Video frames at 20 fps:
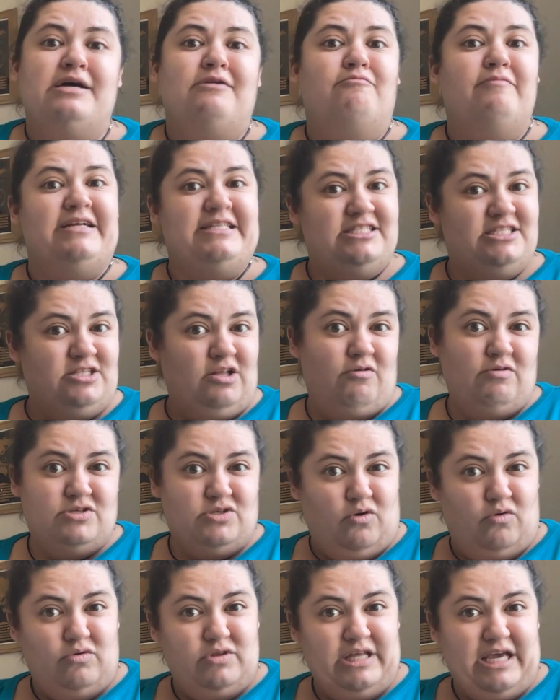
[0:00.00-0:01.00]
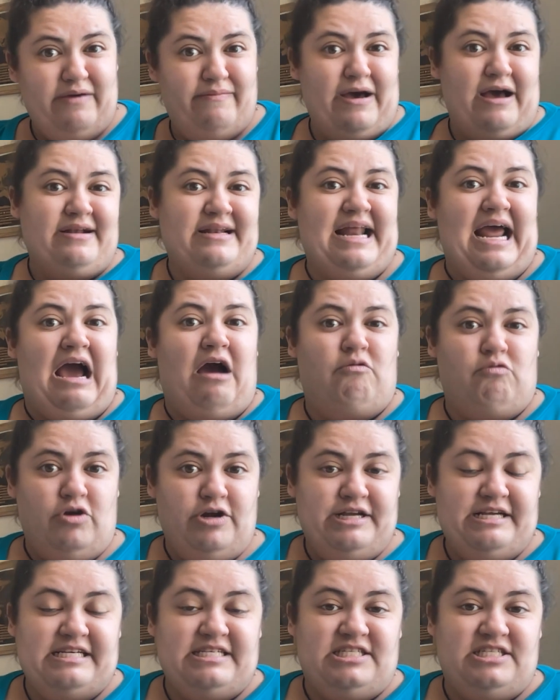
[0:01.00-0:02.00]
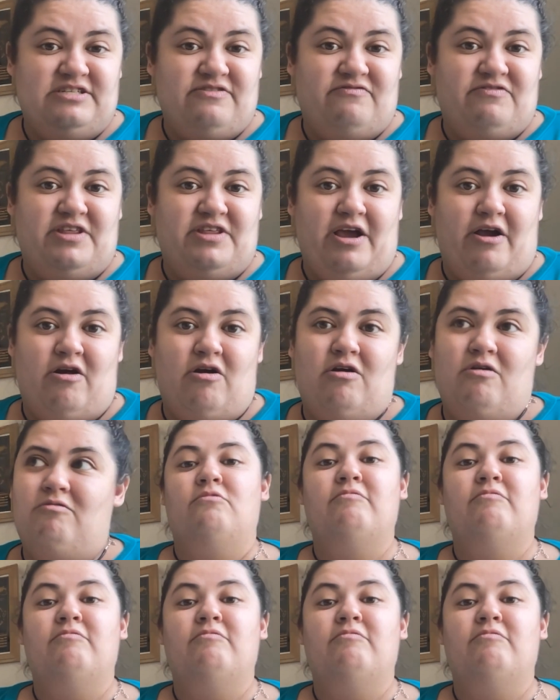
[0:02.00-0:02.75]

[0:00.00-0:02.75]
Winslow is only about an hour east of there.